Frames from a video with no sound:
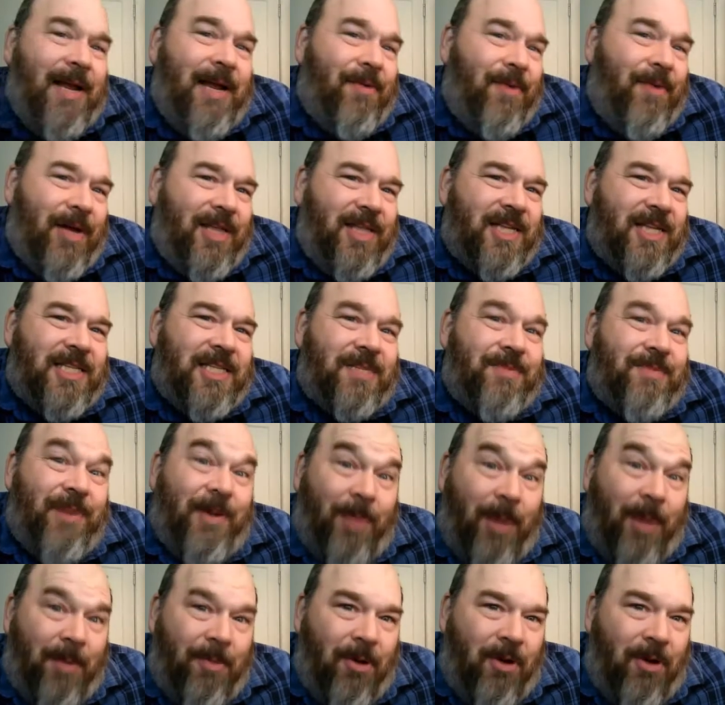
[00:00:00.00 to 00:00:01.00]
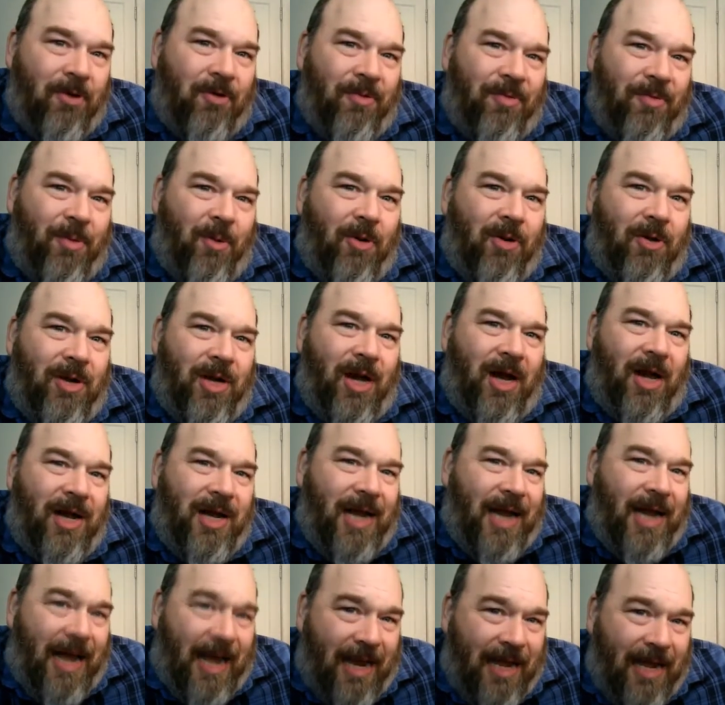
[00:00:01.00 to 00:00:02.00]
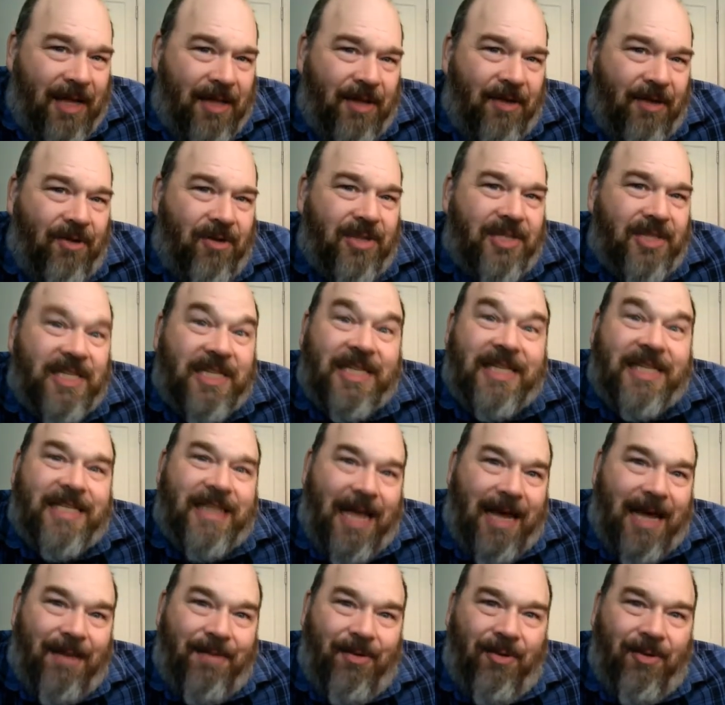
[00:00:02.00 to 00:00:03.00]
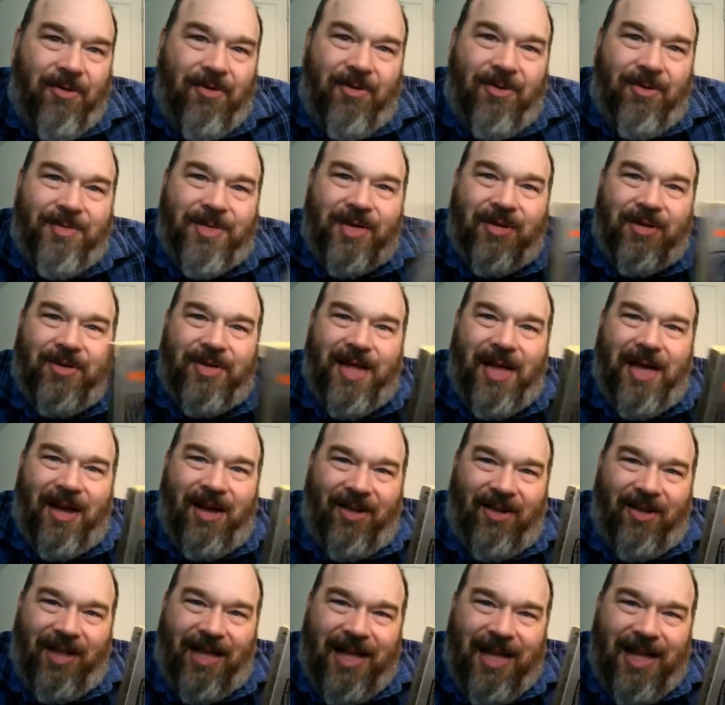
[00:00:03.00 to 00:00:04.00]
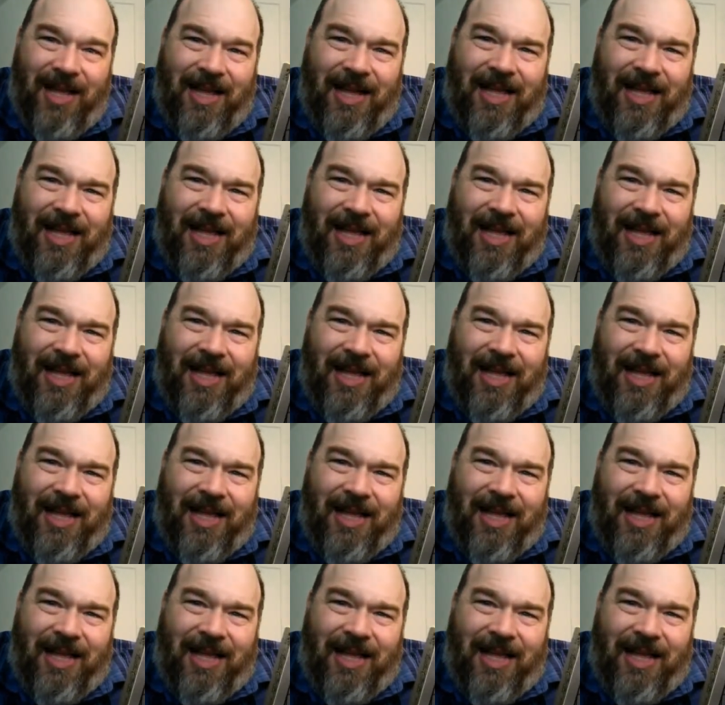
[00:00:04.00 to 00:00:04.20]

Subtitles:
Anyway, this has been my book report on Agatha Christie's At Bertram's Hotel.